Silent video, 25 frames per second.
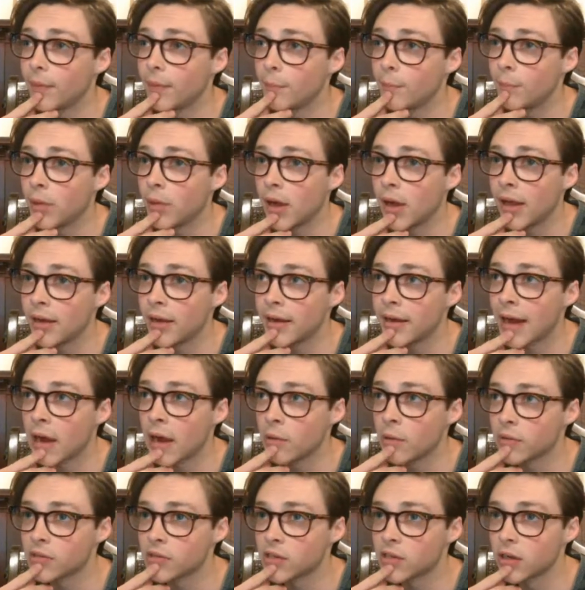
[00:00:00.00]
But
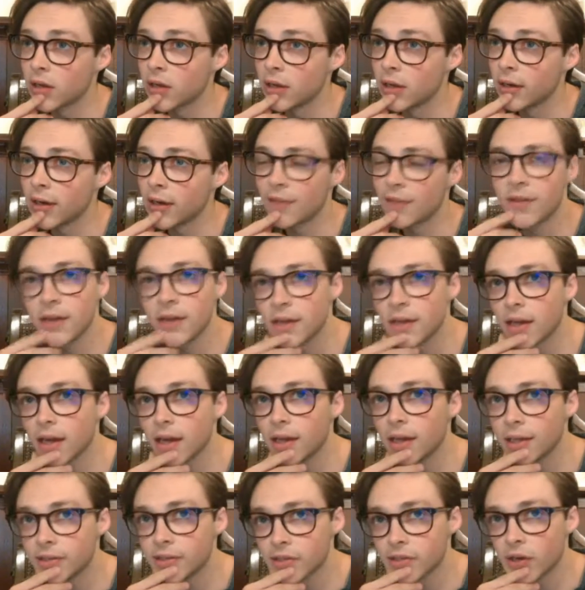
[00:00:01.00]
now it's on. I think
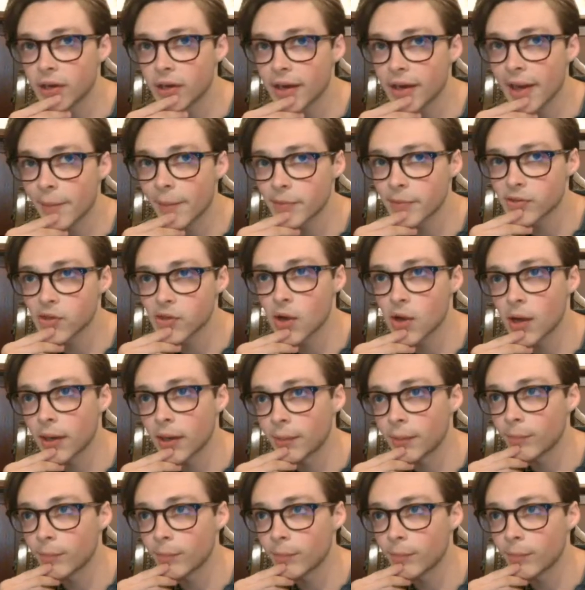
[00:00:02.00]
it's on Amazon